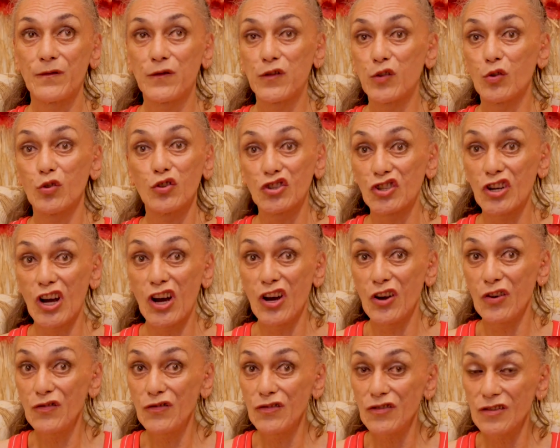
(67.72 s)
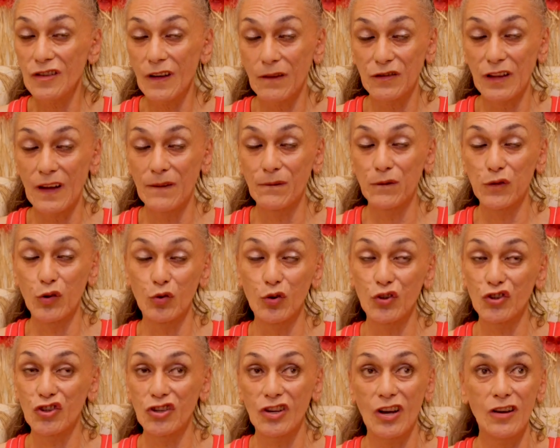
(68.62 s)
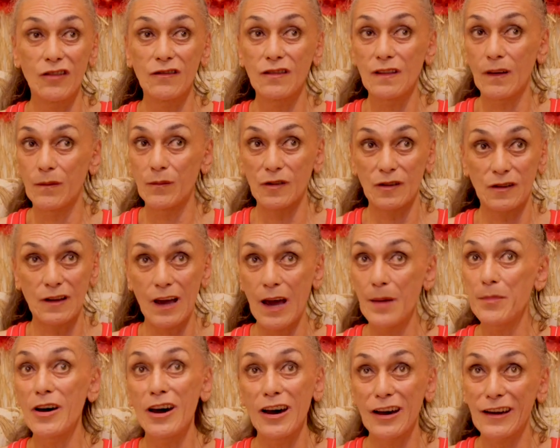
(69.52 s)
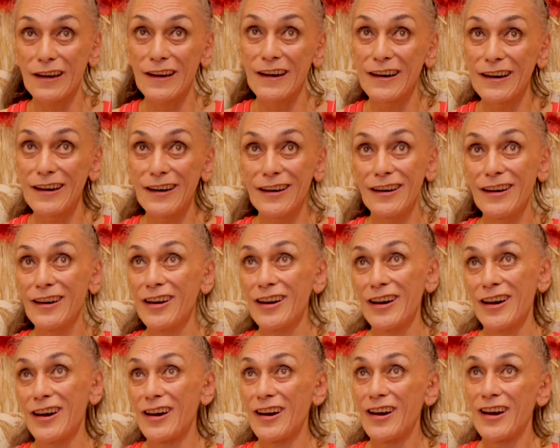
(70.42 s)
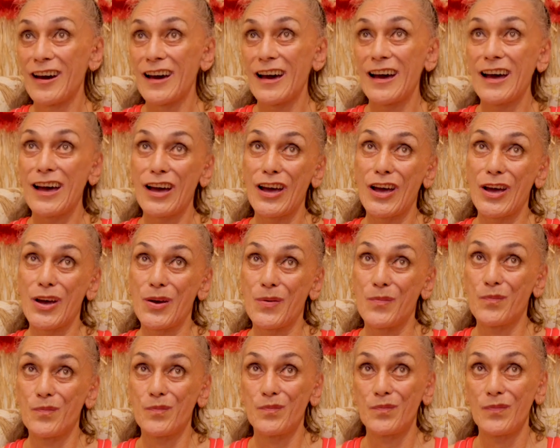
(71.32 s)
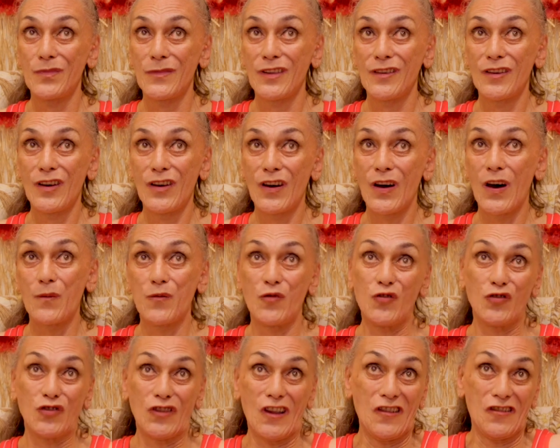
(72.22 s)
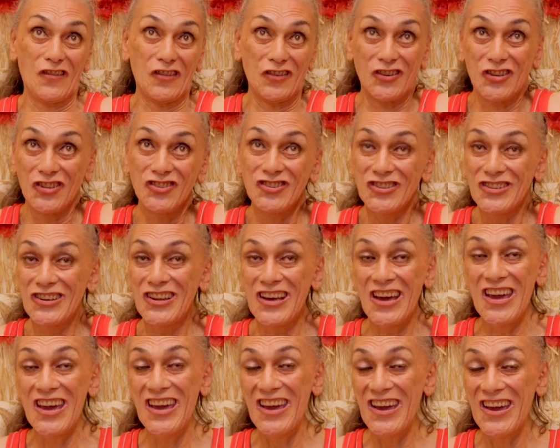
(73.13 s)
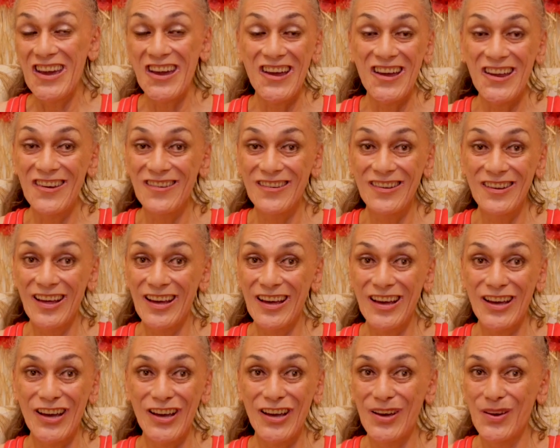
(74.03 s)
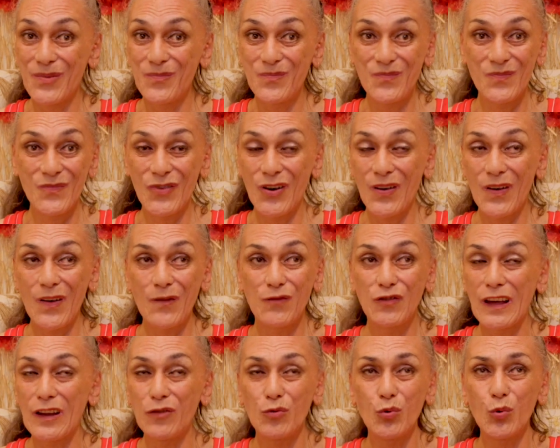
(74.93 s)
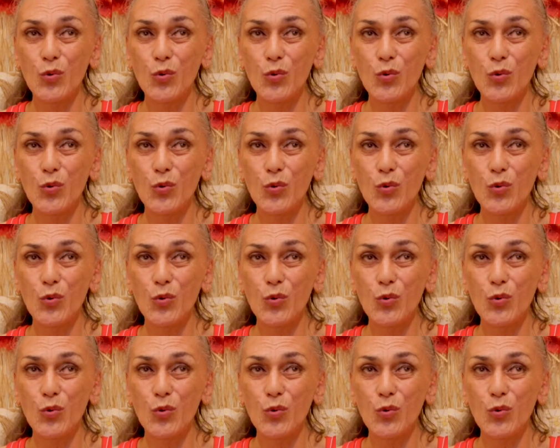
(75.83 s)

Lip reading: floor shows. I've done floor shows. I'm in kapahaka. I've worked as a kitchen hand. I've done